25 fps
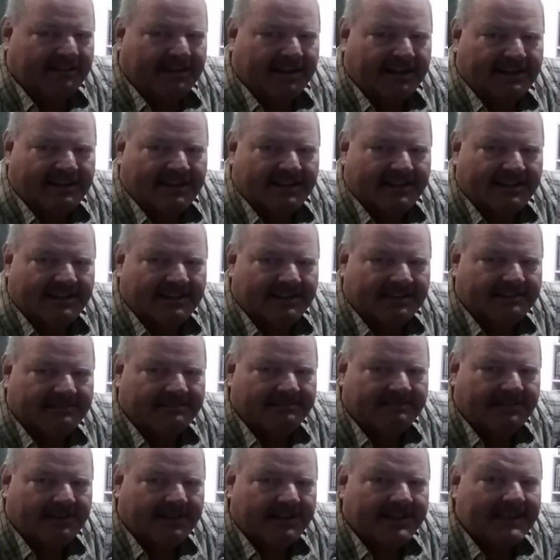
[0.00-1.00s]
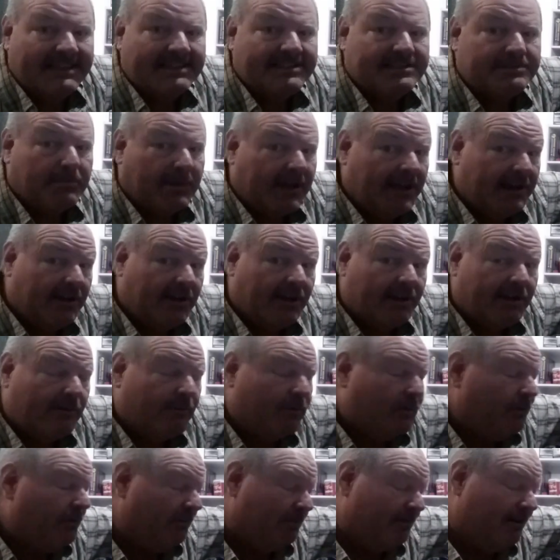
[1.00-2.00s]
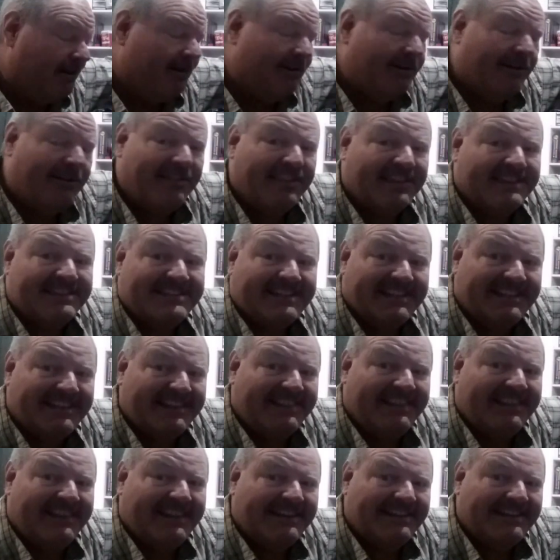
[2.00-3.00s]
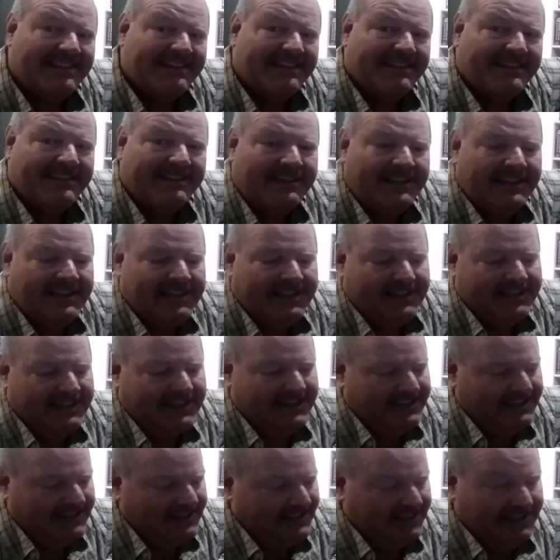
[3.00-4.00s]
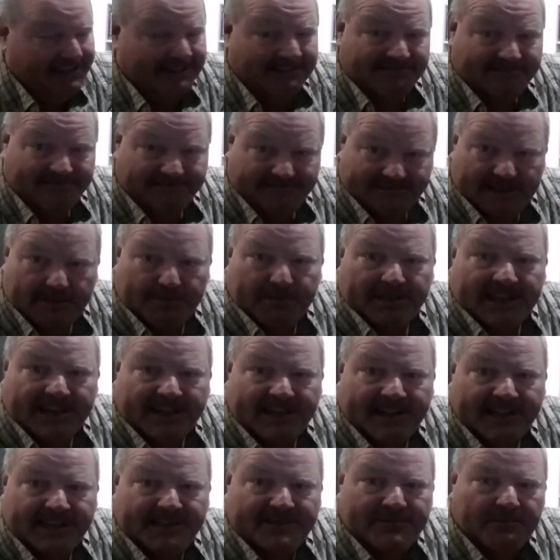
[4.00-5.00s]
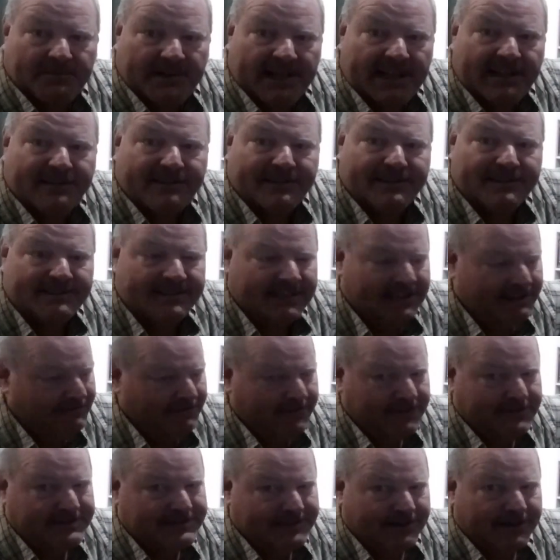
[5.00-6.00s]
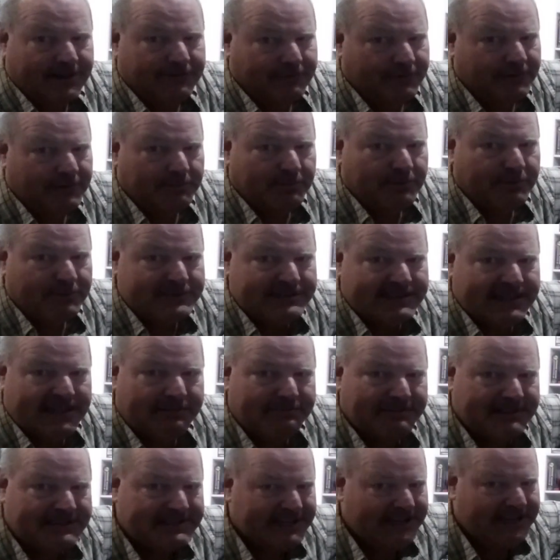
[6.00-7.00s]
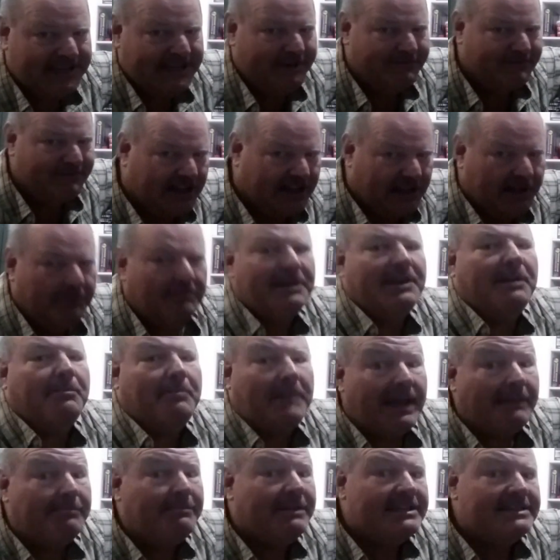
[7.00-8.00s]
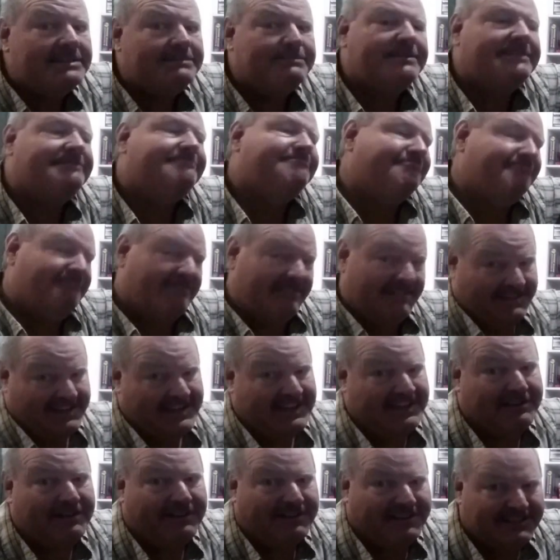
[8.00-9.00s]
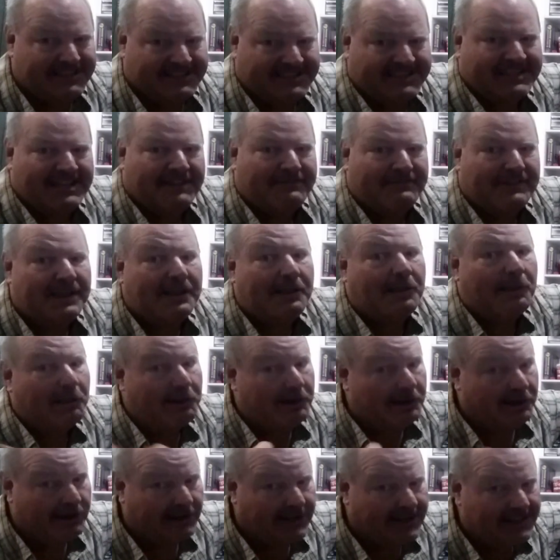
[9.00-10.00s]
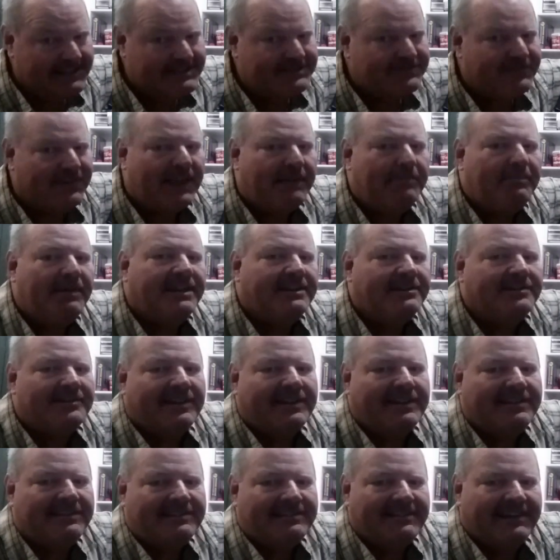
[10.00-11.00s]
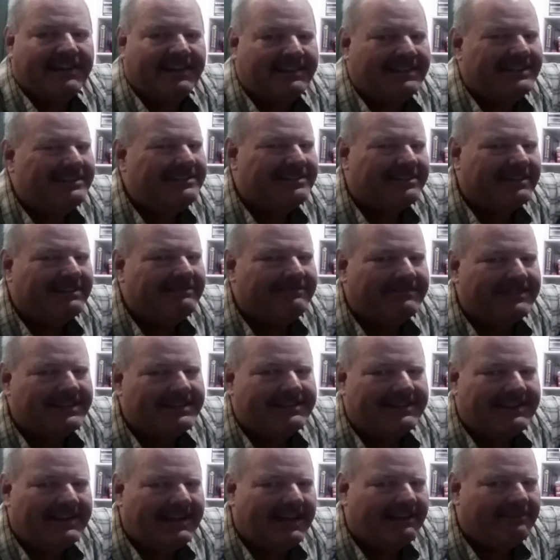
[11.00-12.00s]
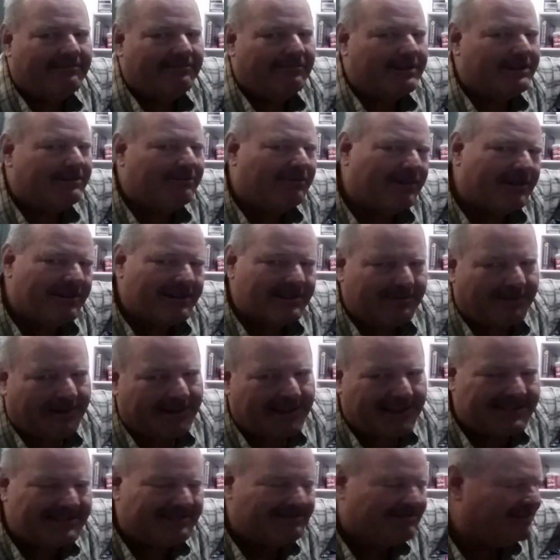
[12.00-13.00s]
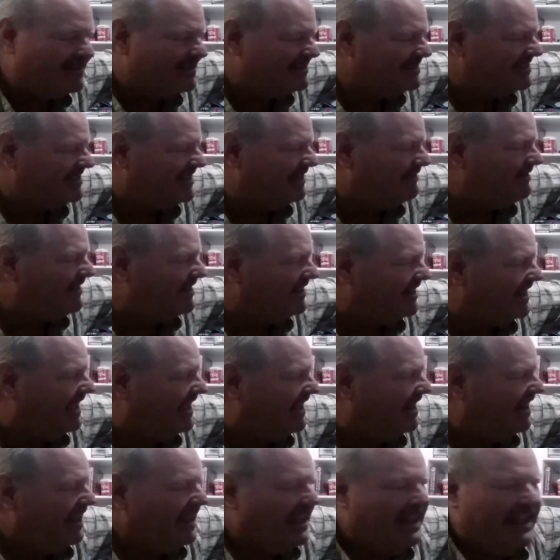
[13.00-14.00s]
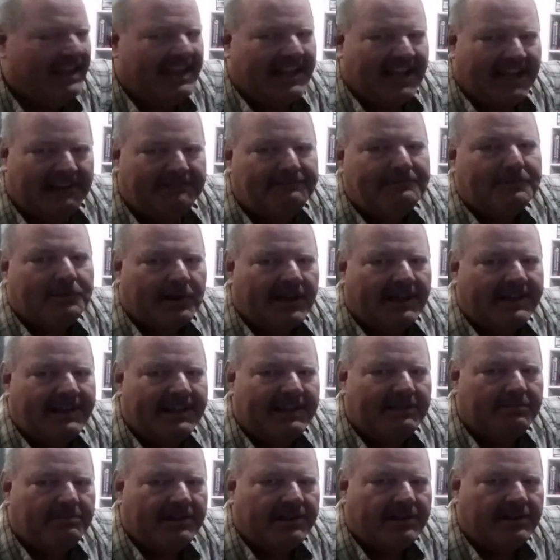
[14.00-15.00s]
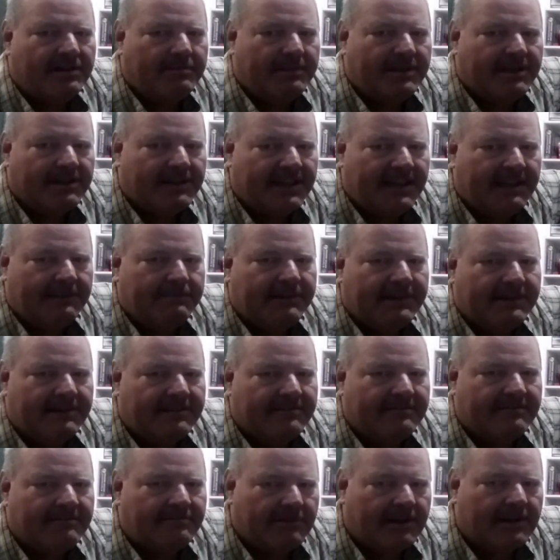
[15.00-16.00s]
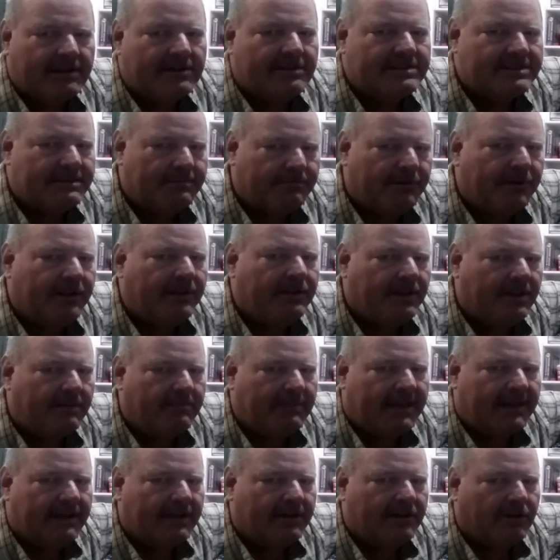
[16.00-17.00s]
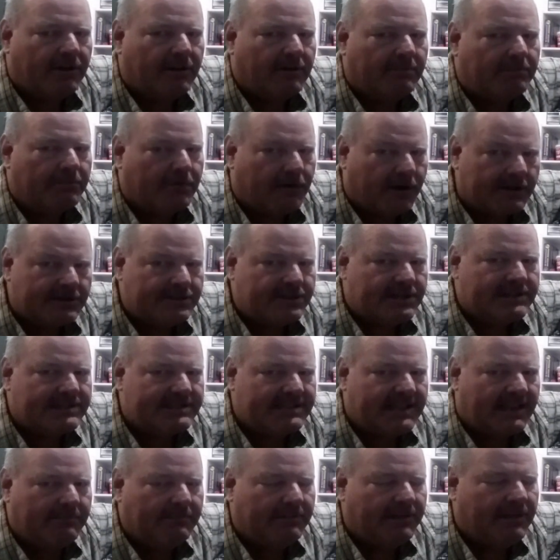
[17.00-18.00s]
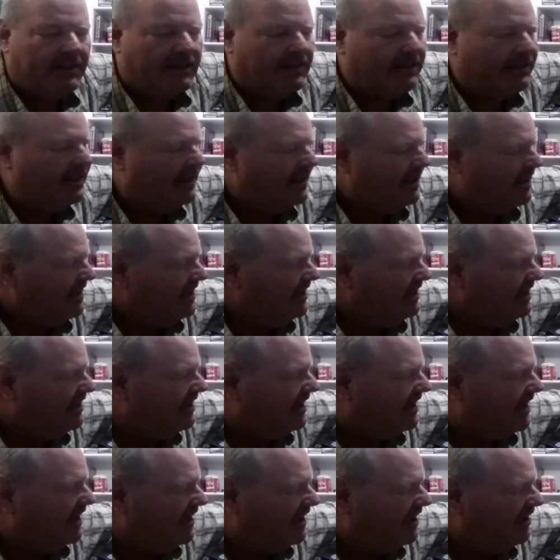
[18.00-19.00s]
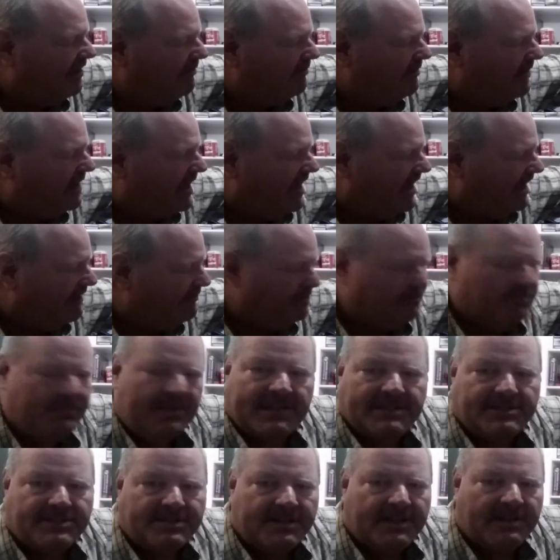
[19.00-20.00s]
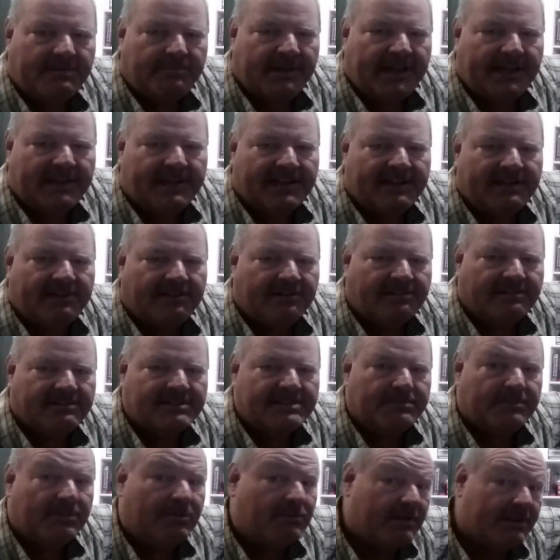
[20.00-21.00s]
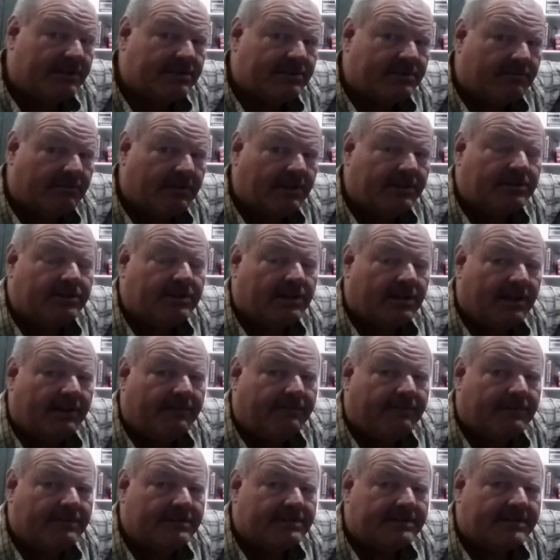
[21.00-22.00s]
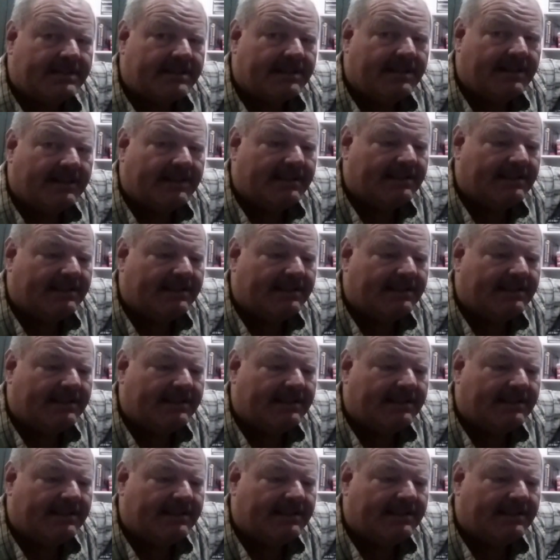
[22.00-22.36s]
I teased my daughter when we brought all this in that, a couple decades from now, I feel sorry for the poor sap that's going to come into my basement, take all this stuff out and load it on his flatbed trailer, and then try and figure it out, what works, what doesn't work, and stuff like that. I've tried to get better about keeping records. I'm pretty good about it on projects I build. I haven't been as good about it on some of the restoration efforts.